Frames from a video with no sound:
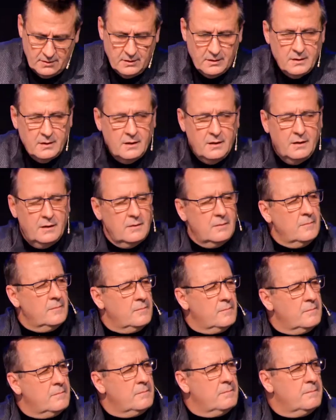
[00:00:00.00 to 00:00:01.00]

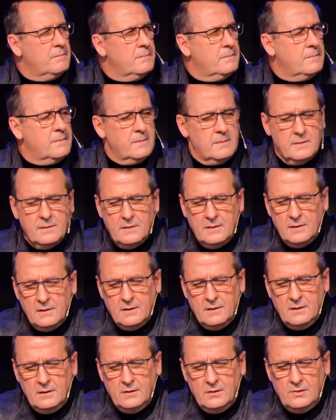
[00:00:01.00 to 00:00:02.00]

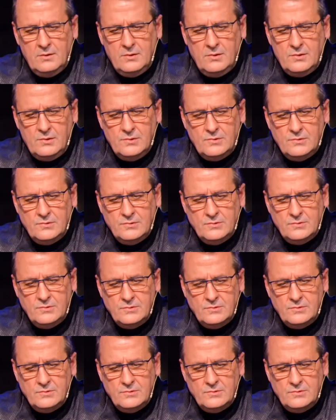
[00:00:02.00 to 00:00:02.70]
Nobody speaks.